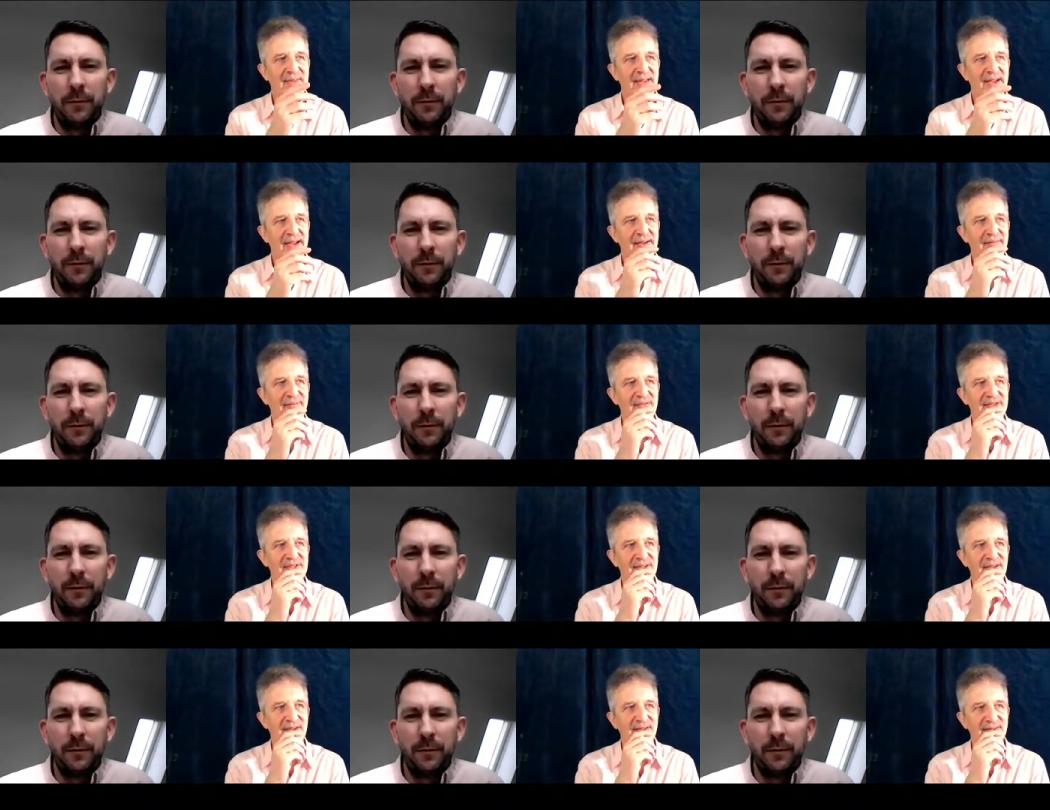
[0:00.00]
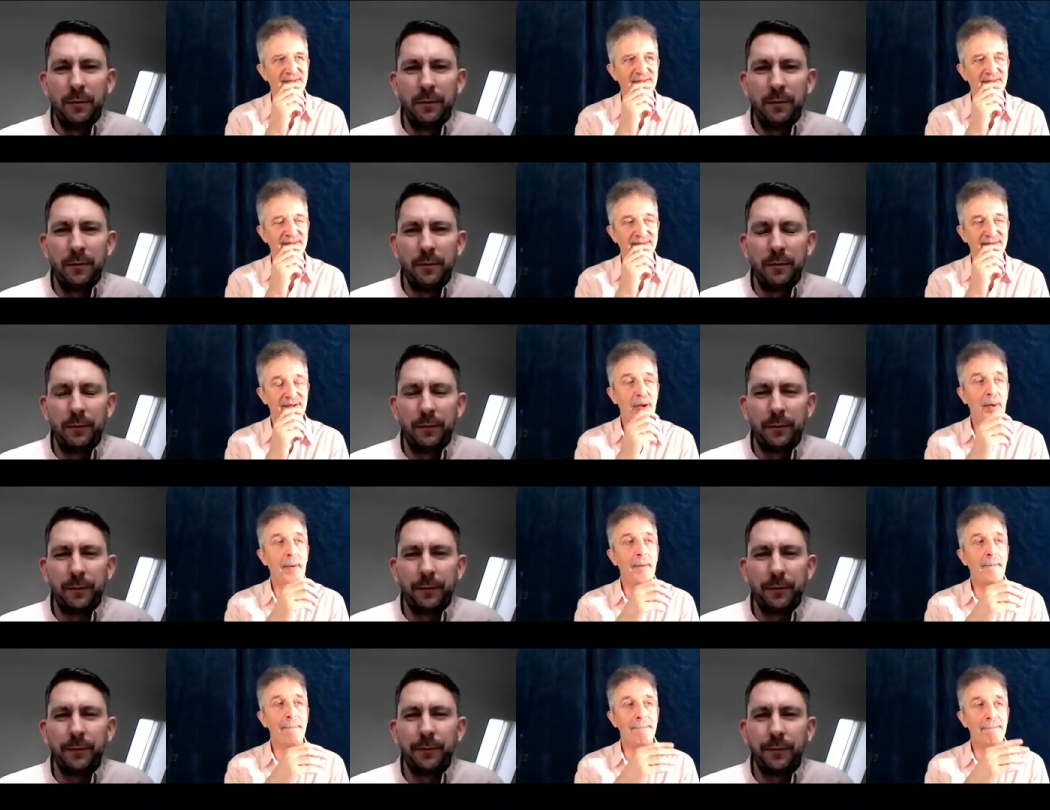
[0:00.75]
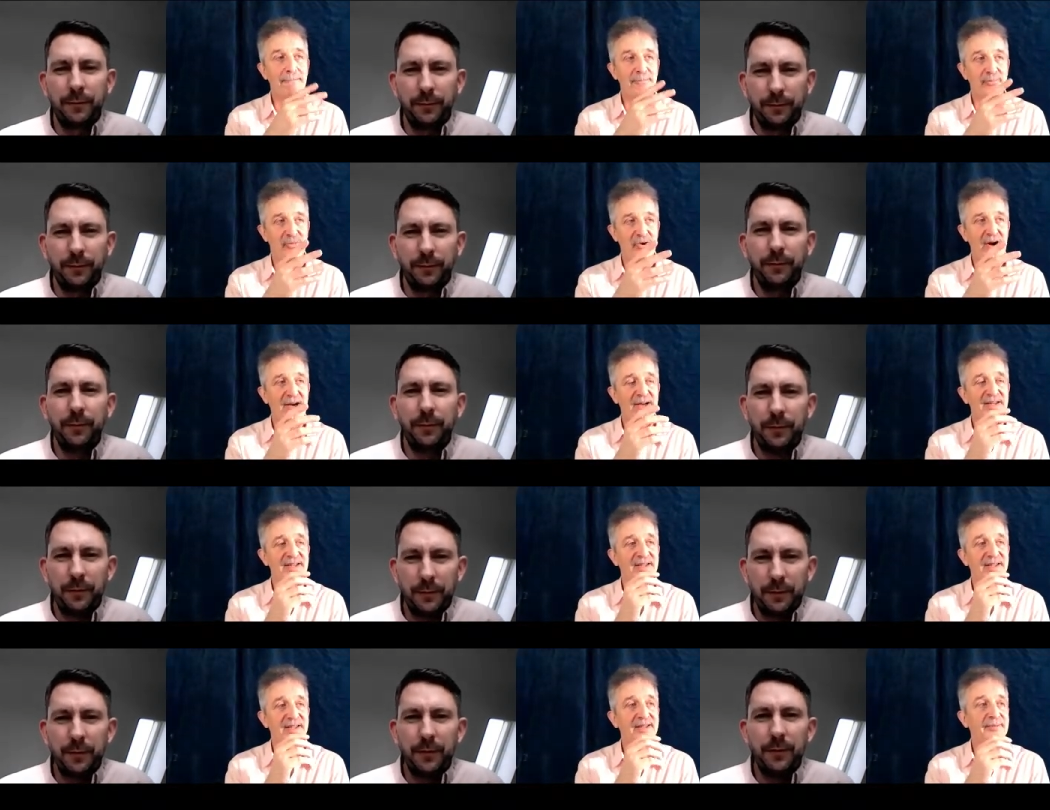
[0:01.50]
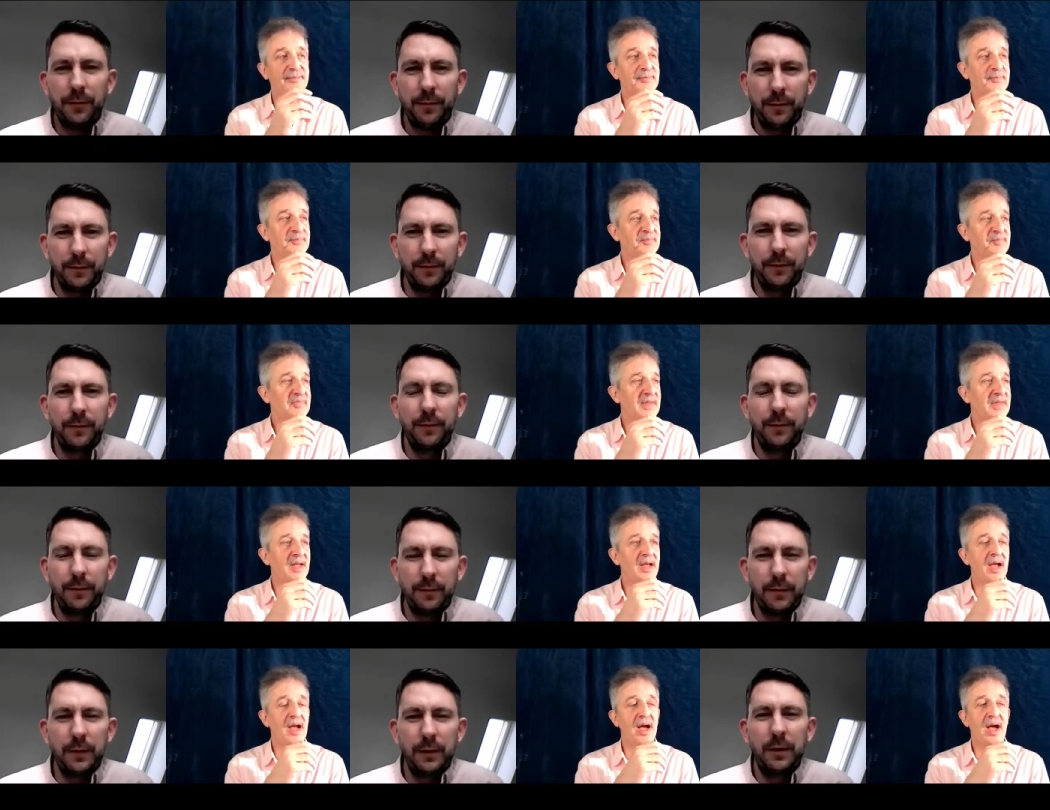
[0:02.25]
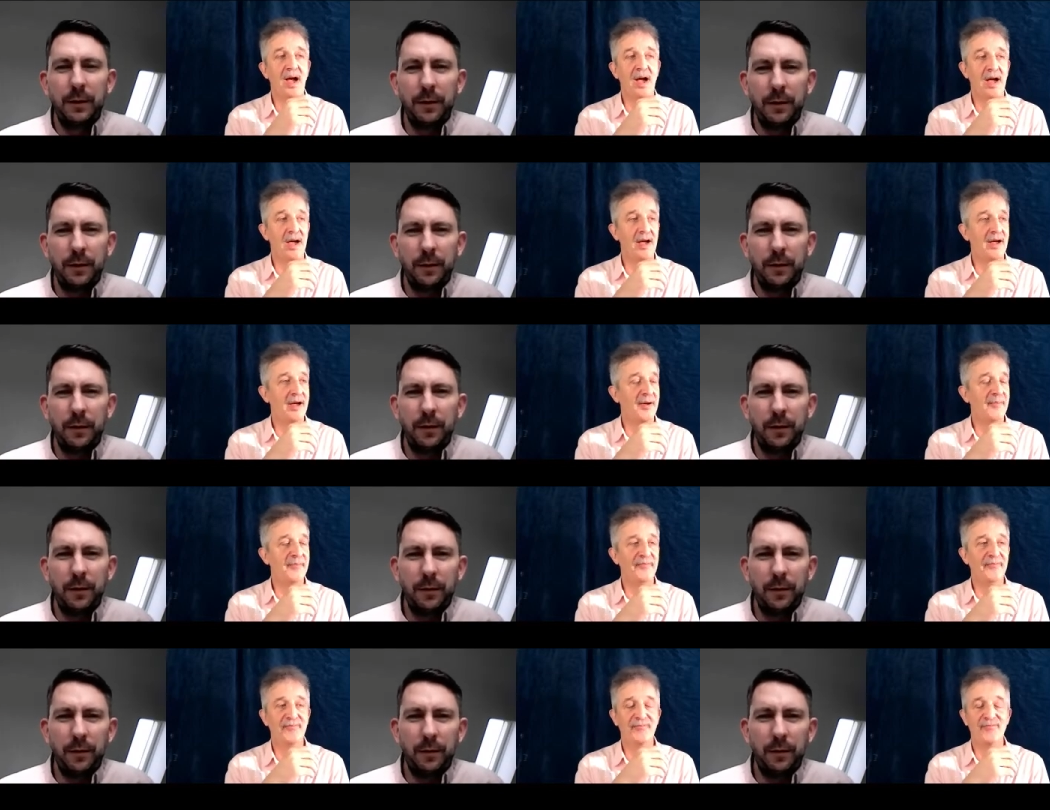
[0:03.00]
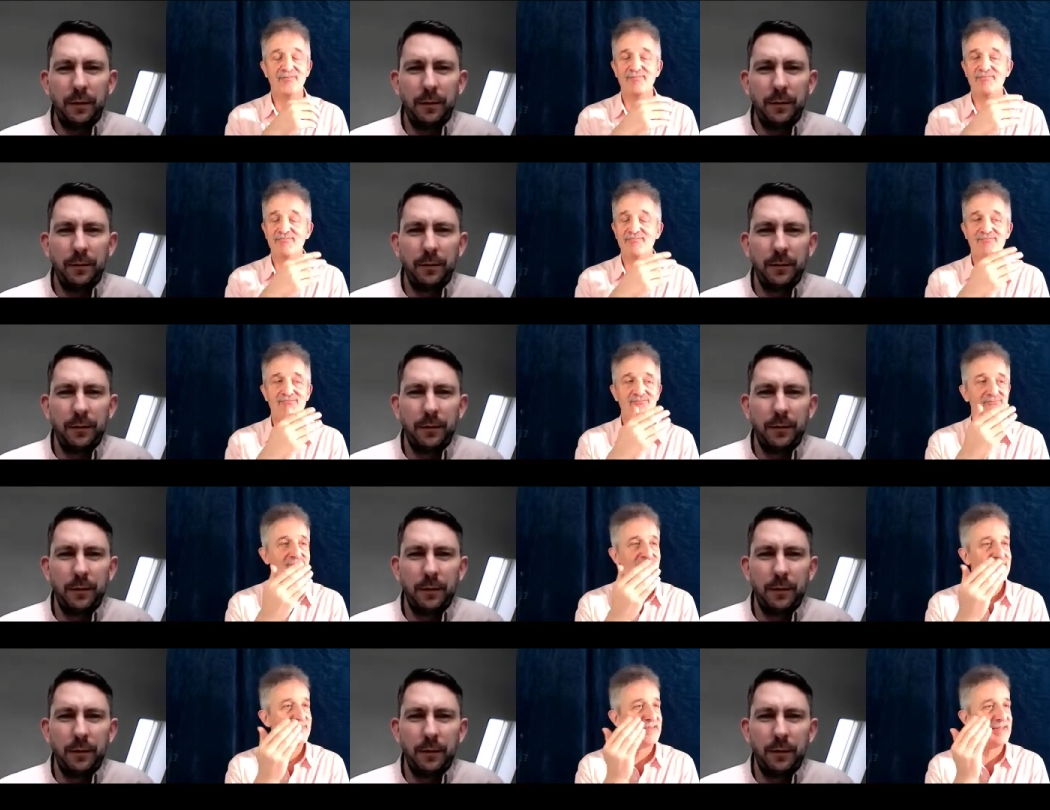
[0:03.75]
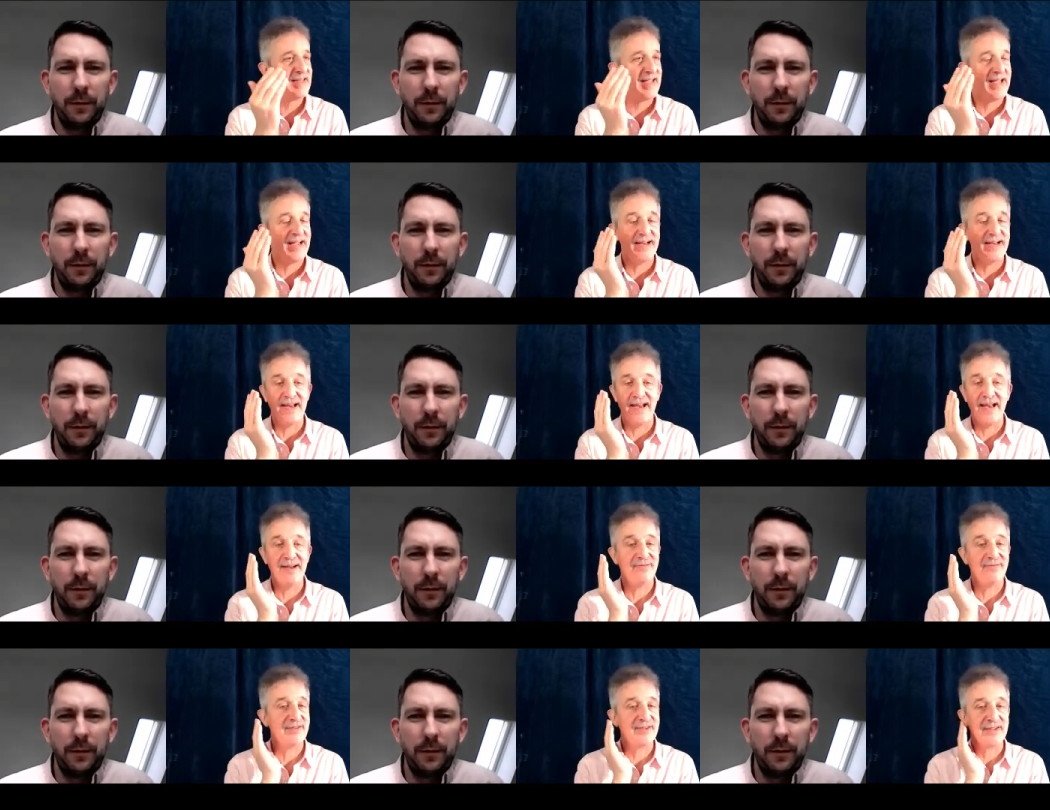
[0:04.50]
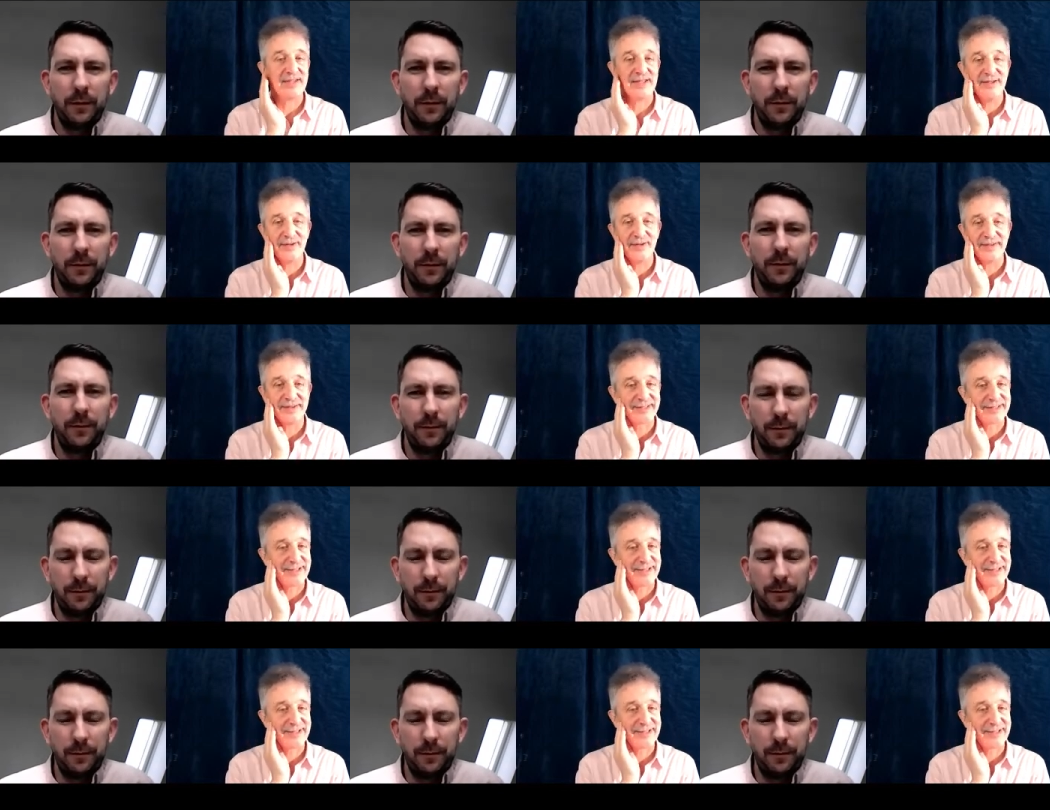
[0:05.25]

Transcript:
Speaker 1: advertisers, branding, um, at everything else that's